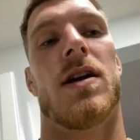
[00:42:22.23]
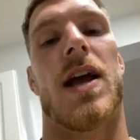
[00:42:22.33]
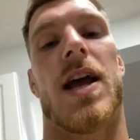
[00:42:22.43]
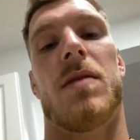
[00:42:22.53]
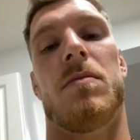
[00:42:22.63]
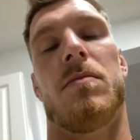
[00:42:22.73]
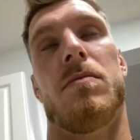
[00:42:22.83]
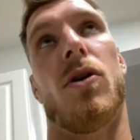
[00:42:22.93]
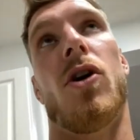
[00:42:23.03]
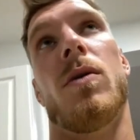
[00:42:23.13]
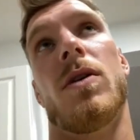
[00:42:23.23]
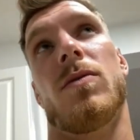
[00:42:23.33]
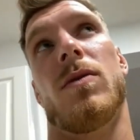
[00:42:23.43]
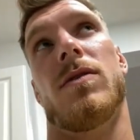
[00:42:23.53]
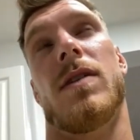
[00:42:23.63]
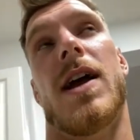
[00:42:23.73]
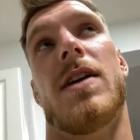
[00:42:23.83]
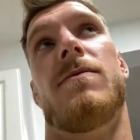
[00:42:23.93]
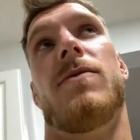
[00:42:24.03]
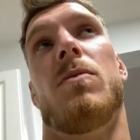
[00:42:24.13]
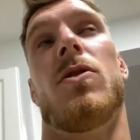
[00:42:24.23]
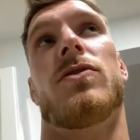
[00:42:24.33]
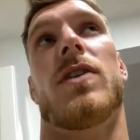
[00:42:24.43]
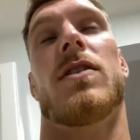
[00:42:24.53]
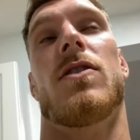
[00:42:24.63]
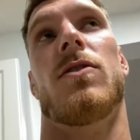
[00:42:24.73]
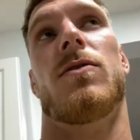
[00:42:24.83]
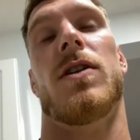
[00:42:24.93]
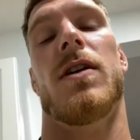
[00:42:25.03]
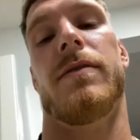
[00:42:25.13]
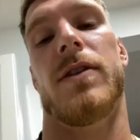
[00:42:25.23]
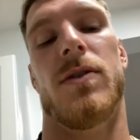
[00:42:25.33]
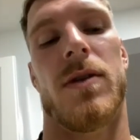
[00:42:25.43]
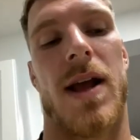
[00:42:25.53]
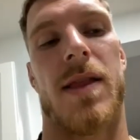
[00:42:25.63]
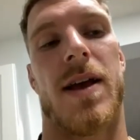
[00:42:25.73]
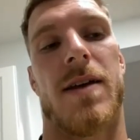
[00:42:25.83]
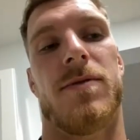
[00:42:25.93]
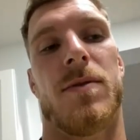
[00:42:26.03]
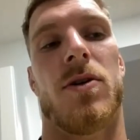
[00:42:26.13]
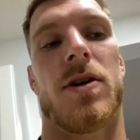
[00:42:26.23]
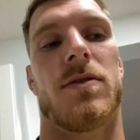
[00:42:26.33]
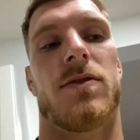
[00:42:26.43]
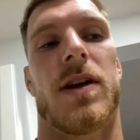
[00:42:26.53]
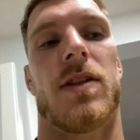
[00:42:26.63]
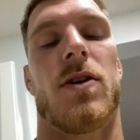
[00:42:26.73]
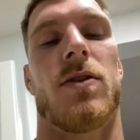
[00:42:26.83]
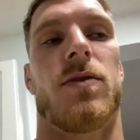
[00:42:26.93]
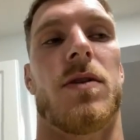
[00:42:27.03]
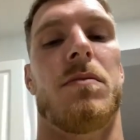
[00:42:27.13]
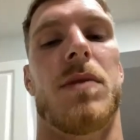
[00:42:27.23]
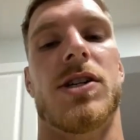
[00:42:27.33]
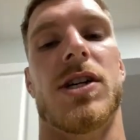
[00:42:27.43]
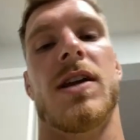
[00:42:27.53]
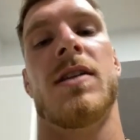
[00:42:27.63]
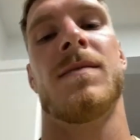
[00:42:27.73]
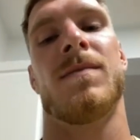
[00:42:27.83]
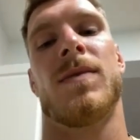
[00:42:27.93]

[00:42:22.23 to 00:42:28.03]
And Barwis was the head football strength coach for WU and the head football strength coach for Michigan.